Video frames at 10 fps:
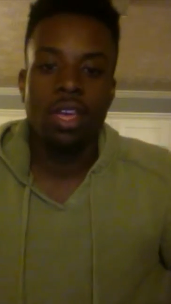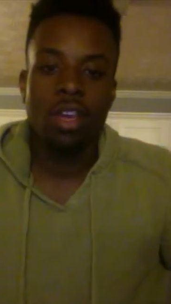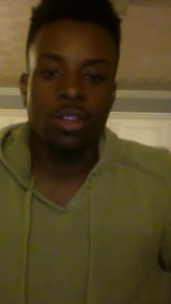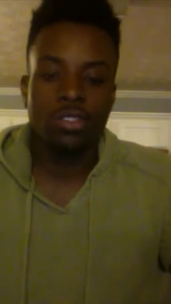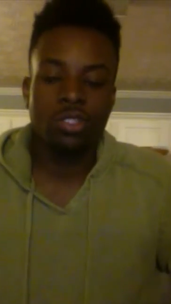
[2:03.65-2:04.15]

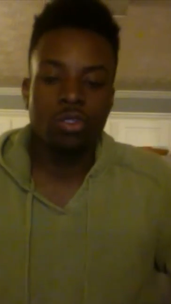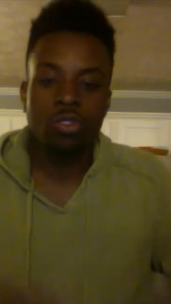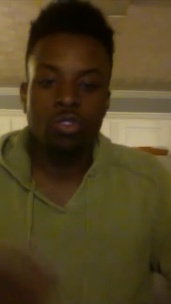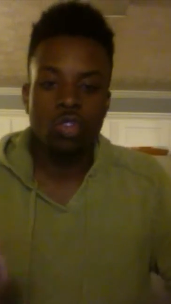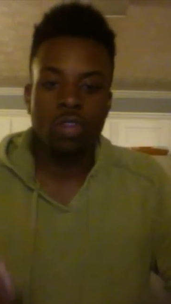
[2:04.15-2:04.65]
And just go to
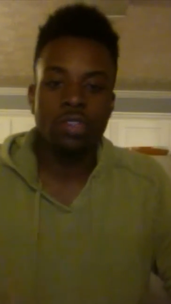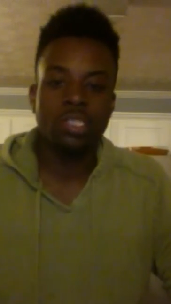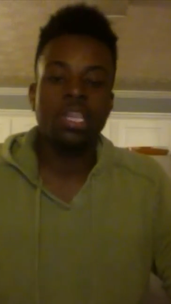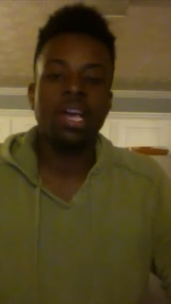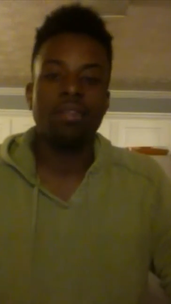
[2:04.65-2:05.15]
your driver and say
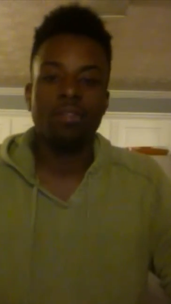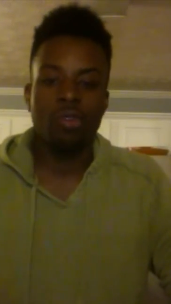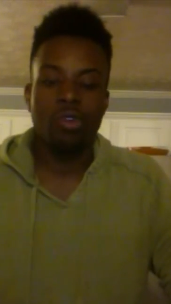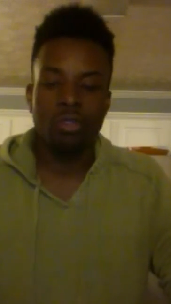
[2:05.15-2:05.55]
I have a free code.